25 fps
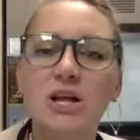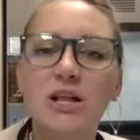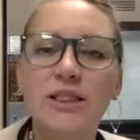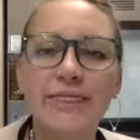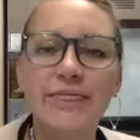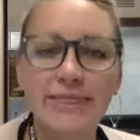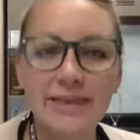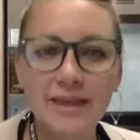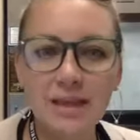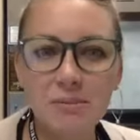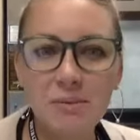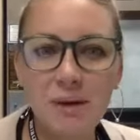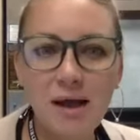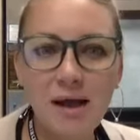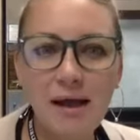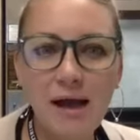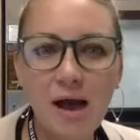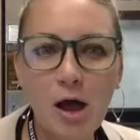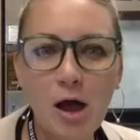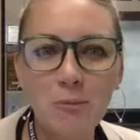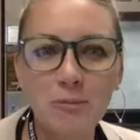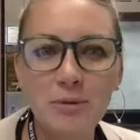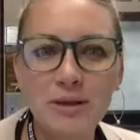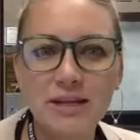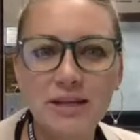Think about
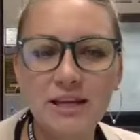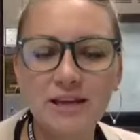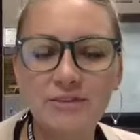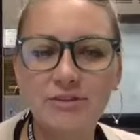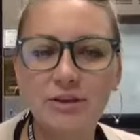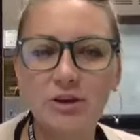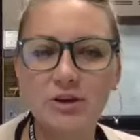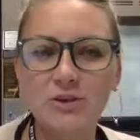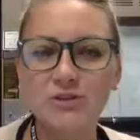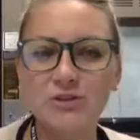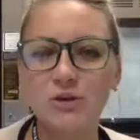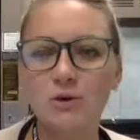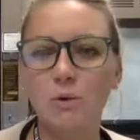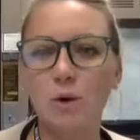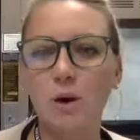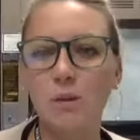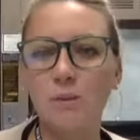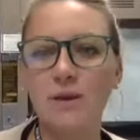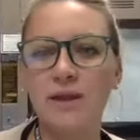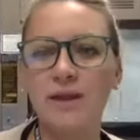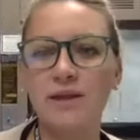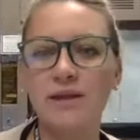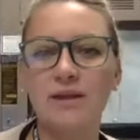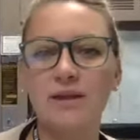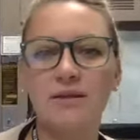how many of those are what
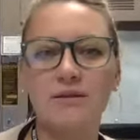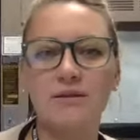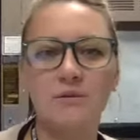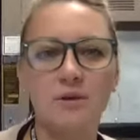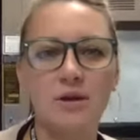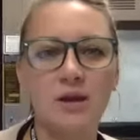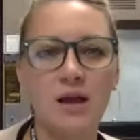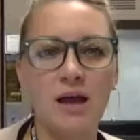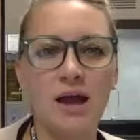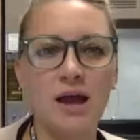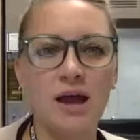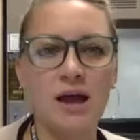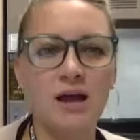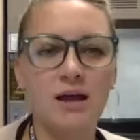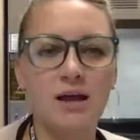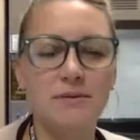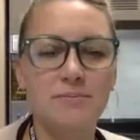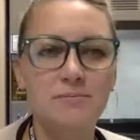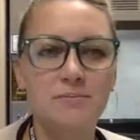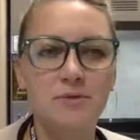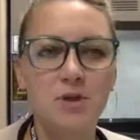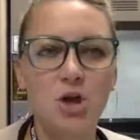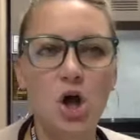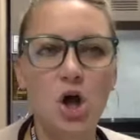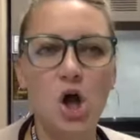we
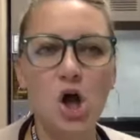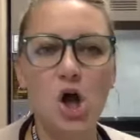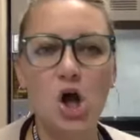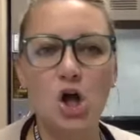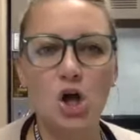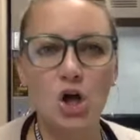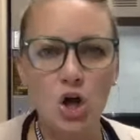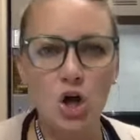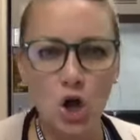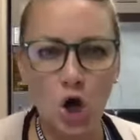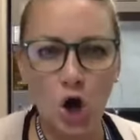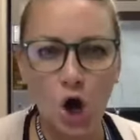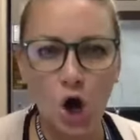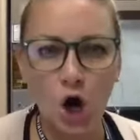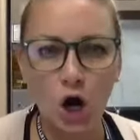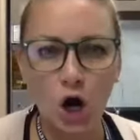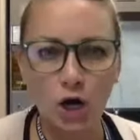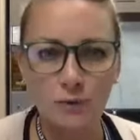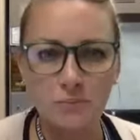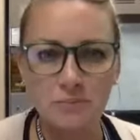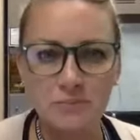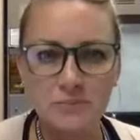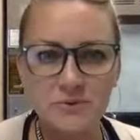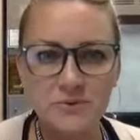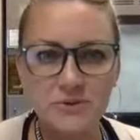call
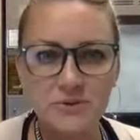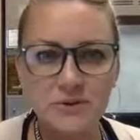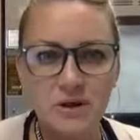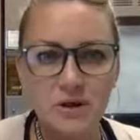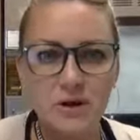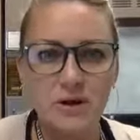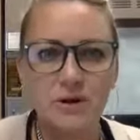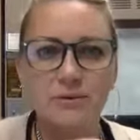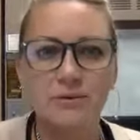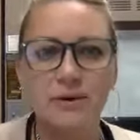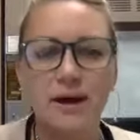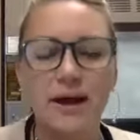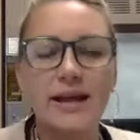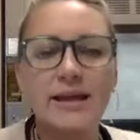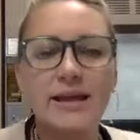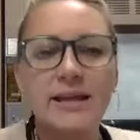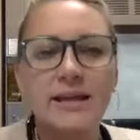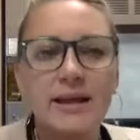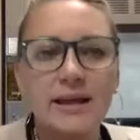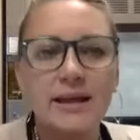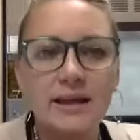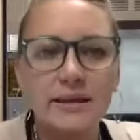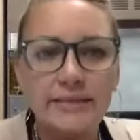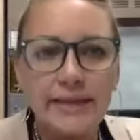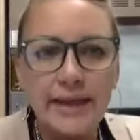carbs, right?
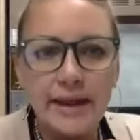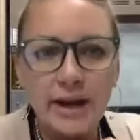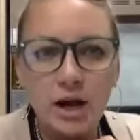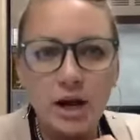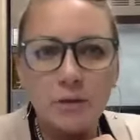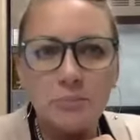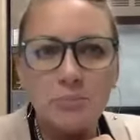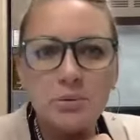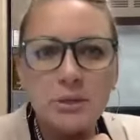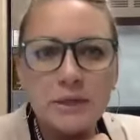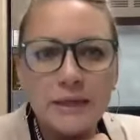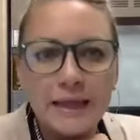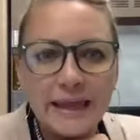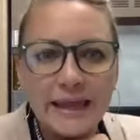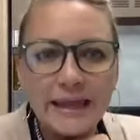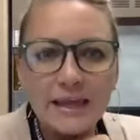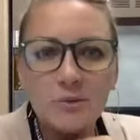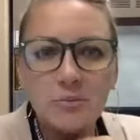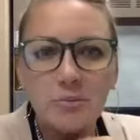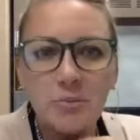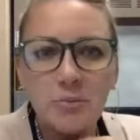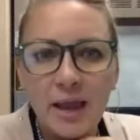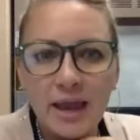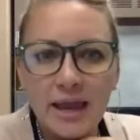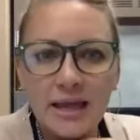They are
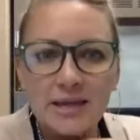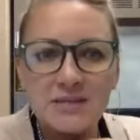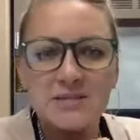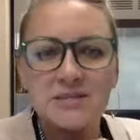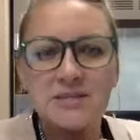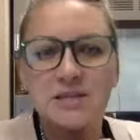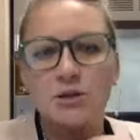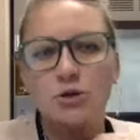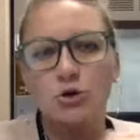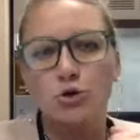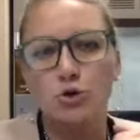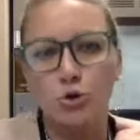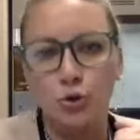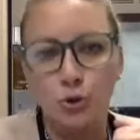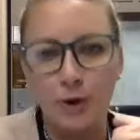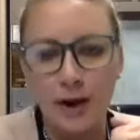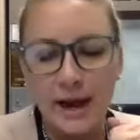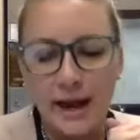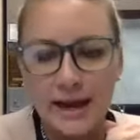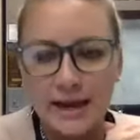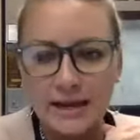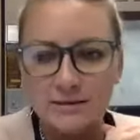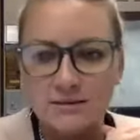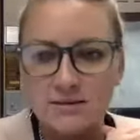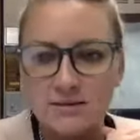plant-based
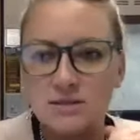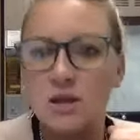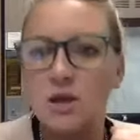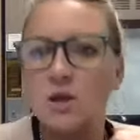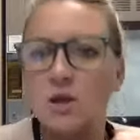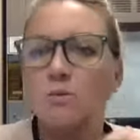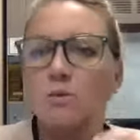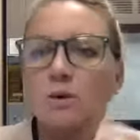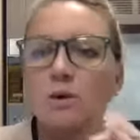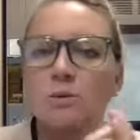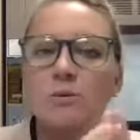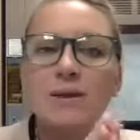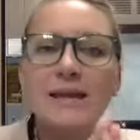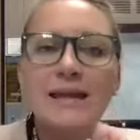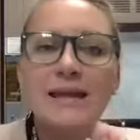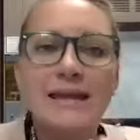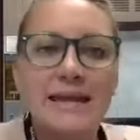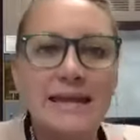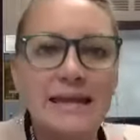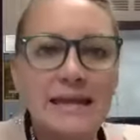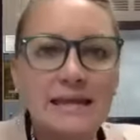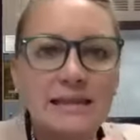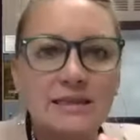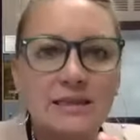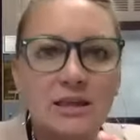grains. When we
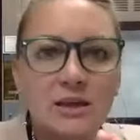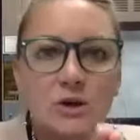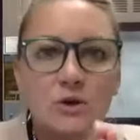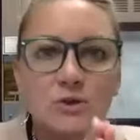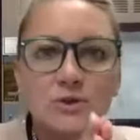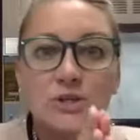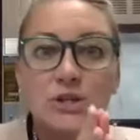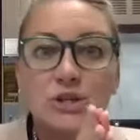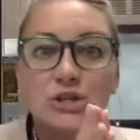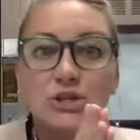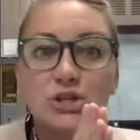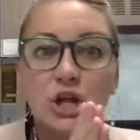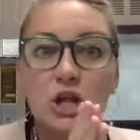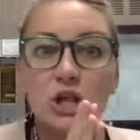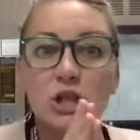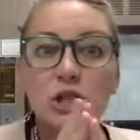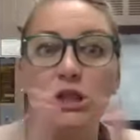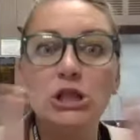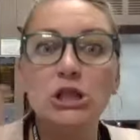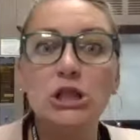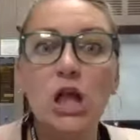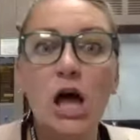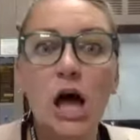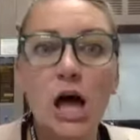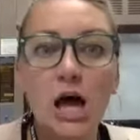eat those, there's a
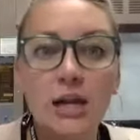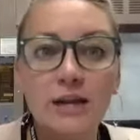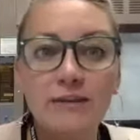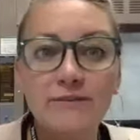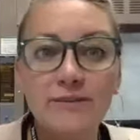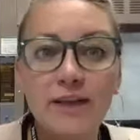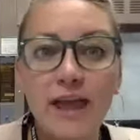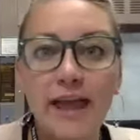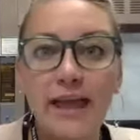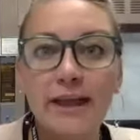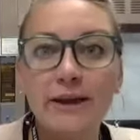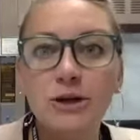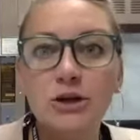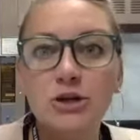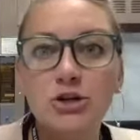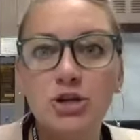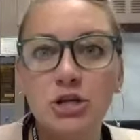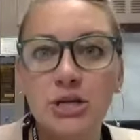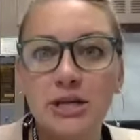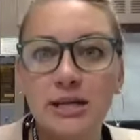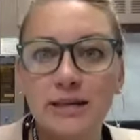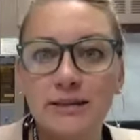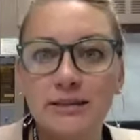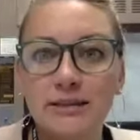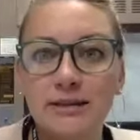lot of
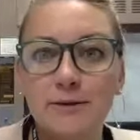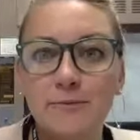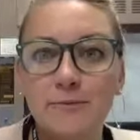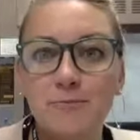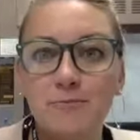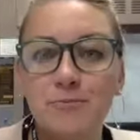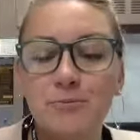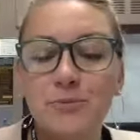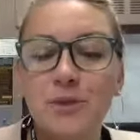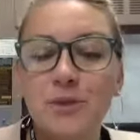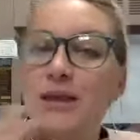energy in them.